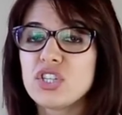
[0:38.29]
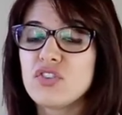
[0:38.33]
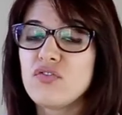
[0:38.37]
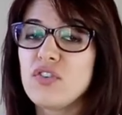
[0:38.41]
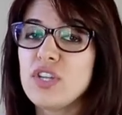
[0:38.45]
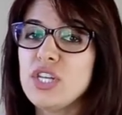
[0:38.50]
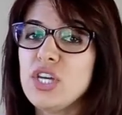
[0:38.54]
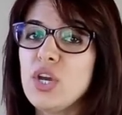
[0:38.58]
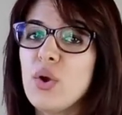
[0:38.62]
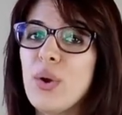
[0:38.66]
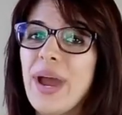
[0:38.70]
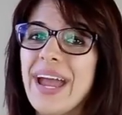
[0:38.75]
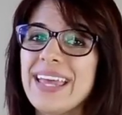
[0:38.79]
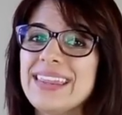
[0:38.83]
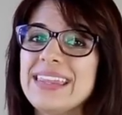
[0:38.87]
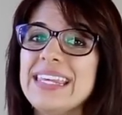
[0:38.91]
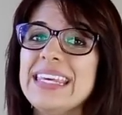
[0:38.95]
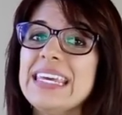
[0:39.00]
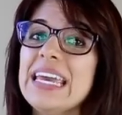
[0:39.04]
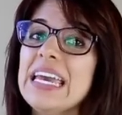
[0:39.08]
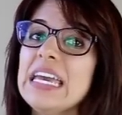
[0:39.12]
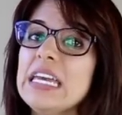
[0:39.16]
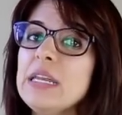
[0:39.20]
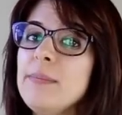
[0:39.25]
this video, at
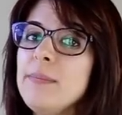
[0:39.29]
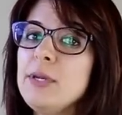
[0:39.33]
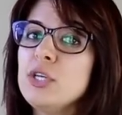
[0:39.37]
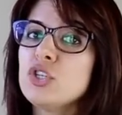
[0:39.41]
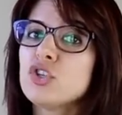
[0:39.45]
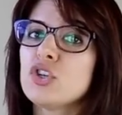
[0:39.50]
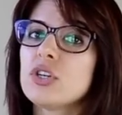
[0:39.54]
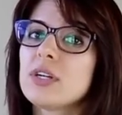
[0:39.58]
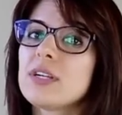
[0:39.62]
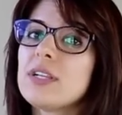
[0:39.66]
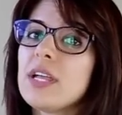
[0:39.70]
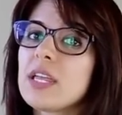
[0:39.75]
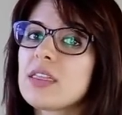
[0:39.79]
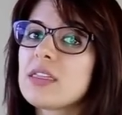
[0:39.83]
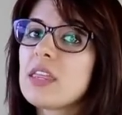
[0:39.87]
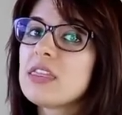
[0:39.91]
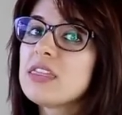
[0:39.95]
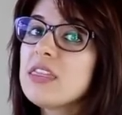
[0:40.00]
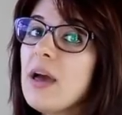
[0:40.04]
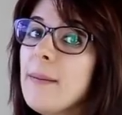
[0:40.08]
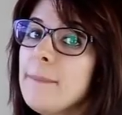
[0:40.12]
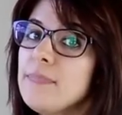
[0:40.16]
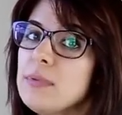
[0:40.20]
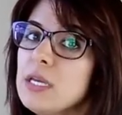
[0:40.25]
the end, be sure to click the
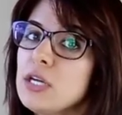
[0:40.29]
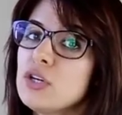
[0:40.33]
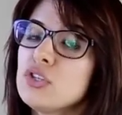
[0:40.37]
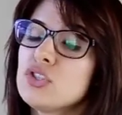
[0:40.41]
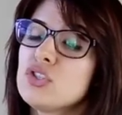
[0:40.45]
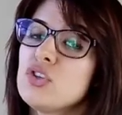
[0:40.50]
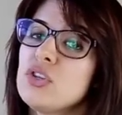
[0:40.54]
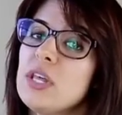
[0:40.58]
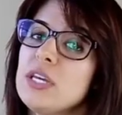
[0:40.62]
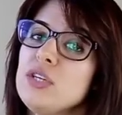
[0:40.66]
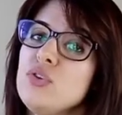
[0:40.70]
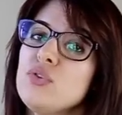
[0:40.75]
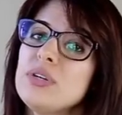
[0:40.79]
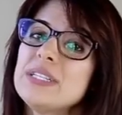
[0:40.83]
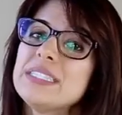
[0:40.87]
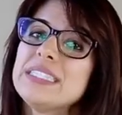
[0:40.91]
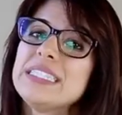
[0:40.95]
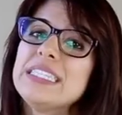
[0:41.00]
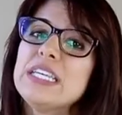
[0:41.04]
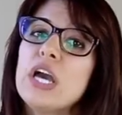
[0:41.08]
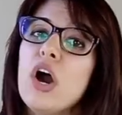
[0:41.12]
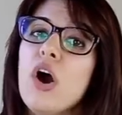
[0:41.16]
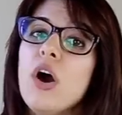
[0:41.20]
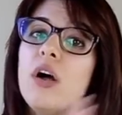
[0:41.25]
thumbnail so that you can see